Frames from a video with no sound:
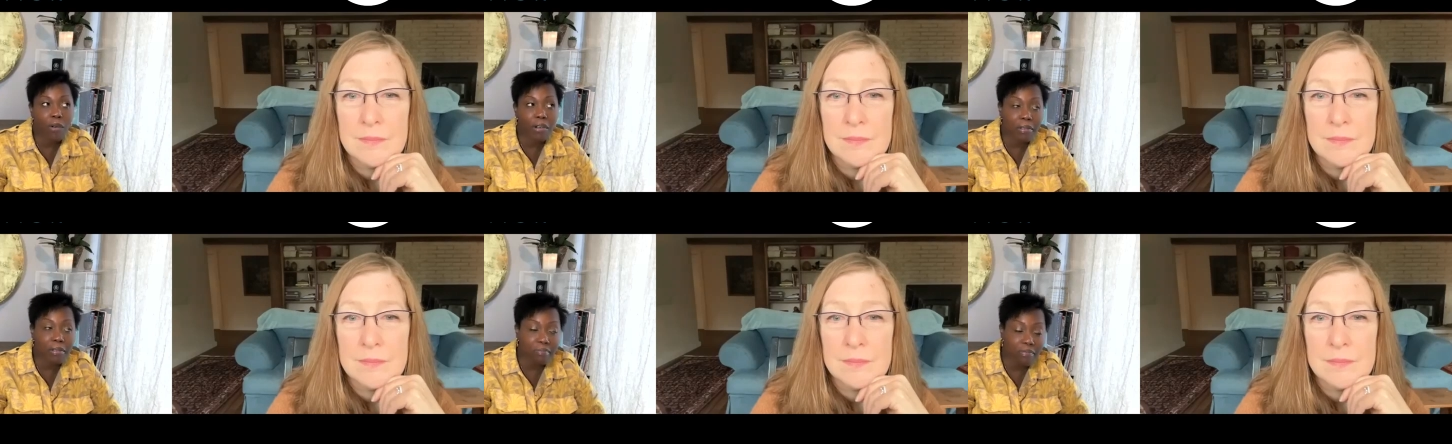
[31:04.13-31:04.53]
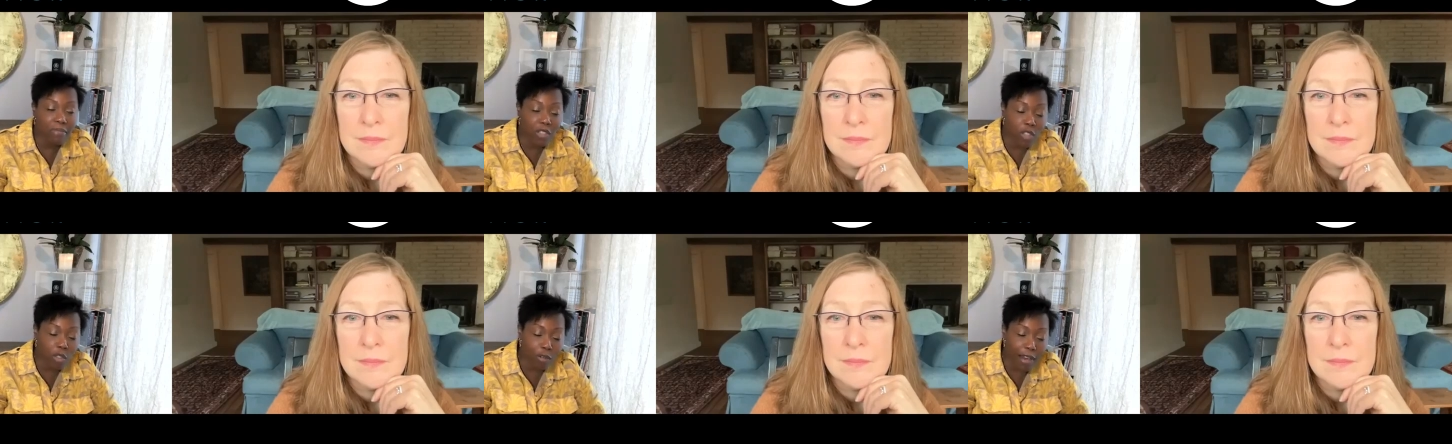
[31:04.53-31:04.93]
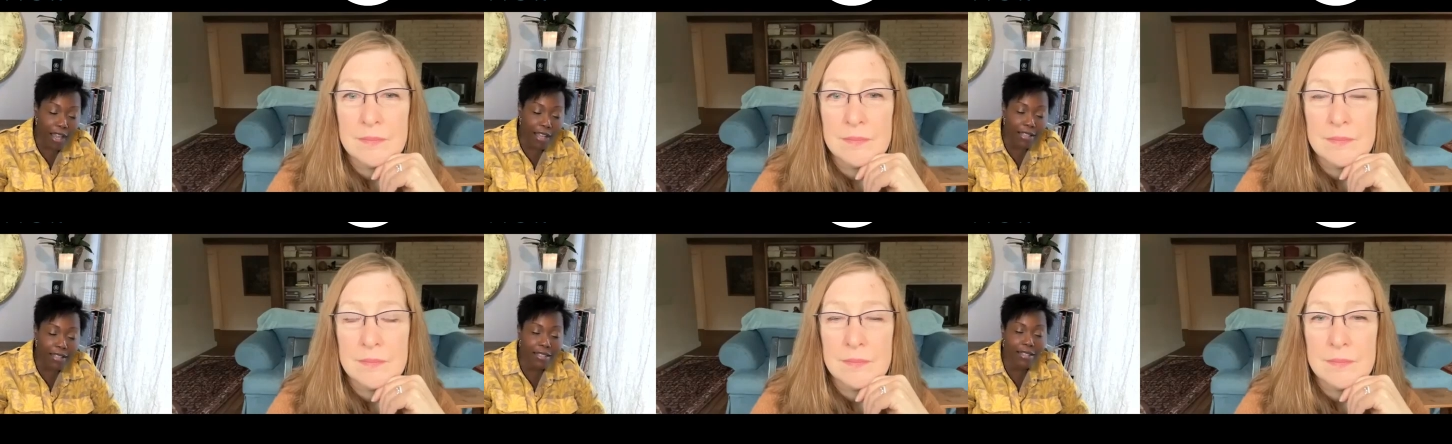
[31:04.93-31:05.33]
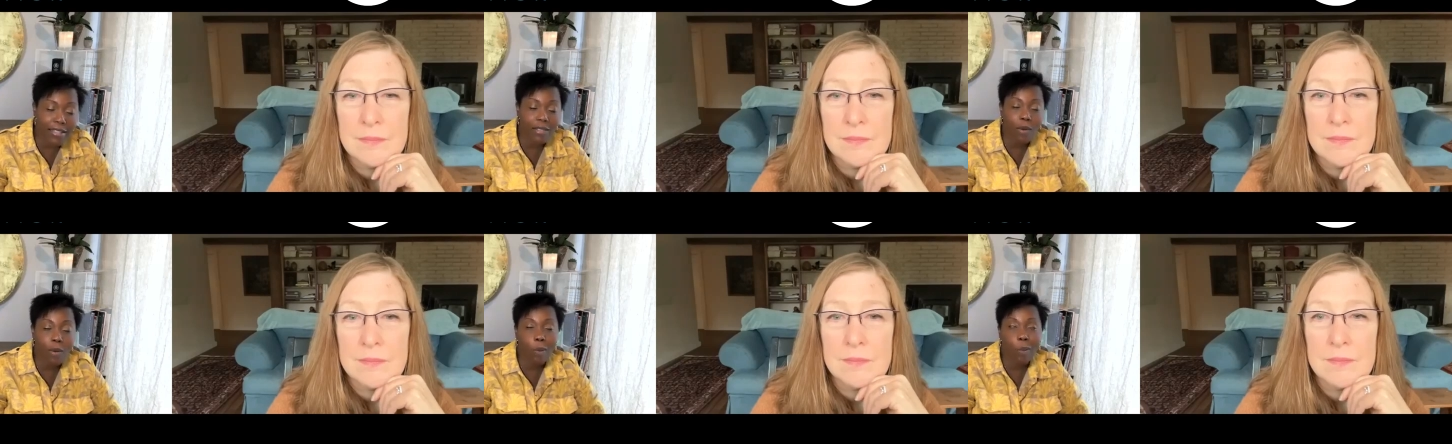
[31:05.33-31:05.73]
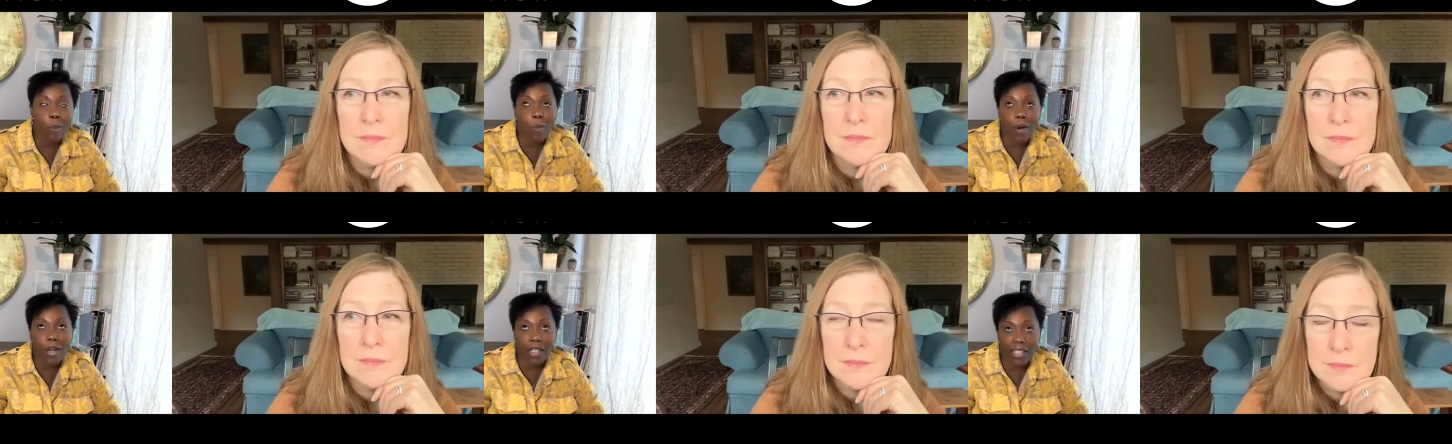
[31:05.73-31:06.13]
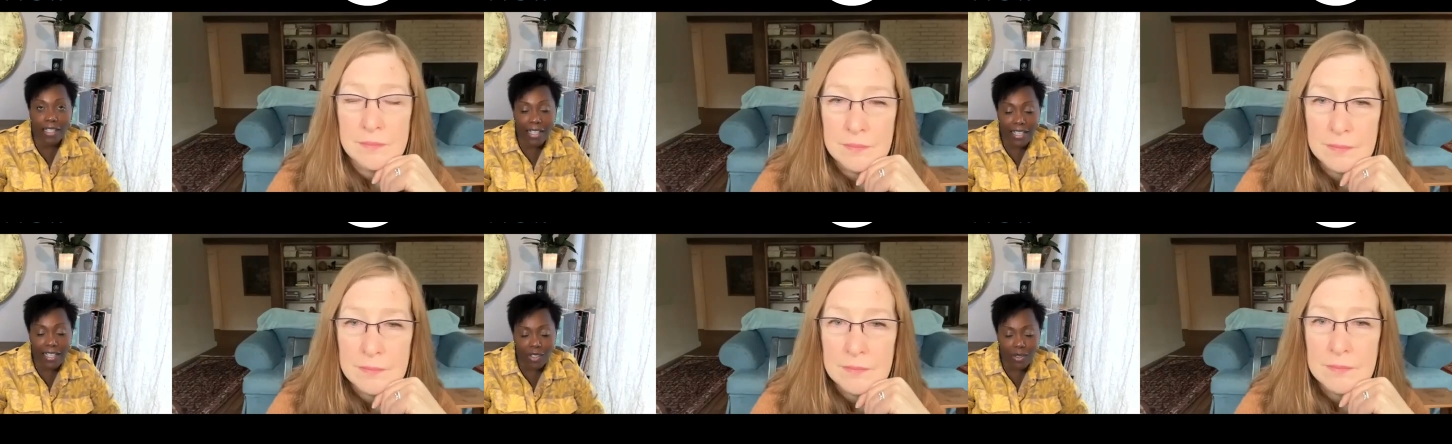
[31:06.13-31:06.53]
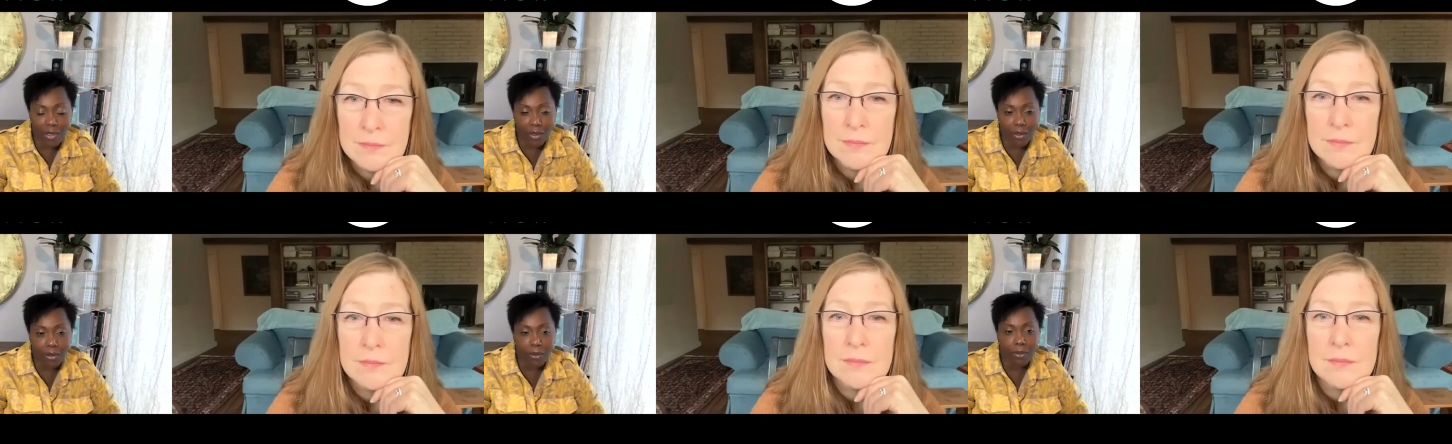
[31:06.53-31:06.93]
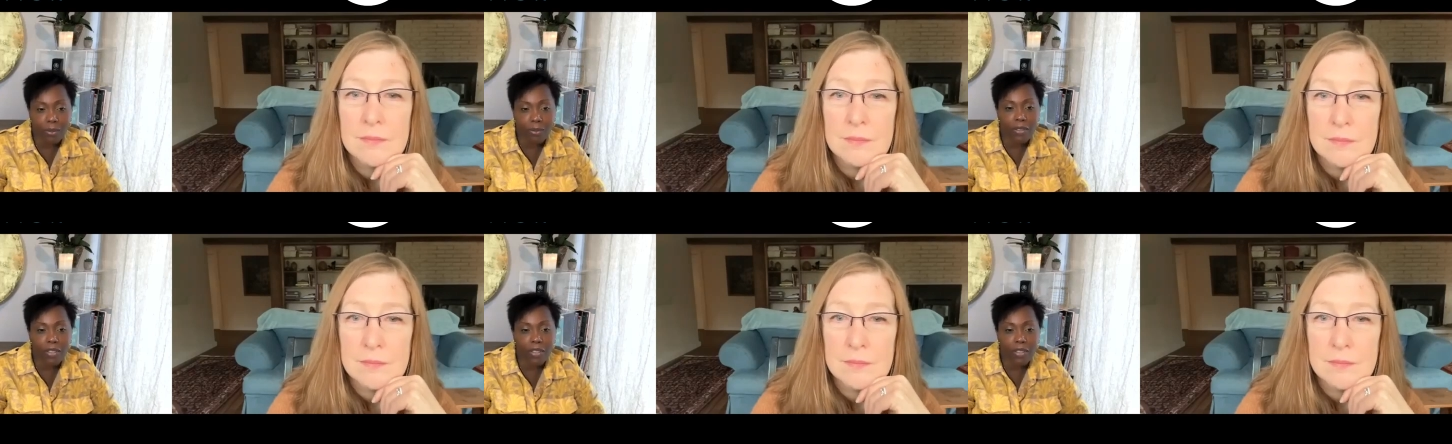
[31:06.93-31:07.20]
Speaker 1: or stress, what can I do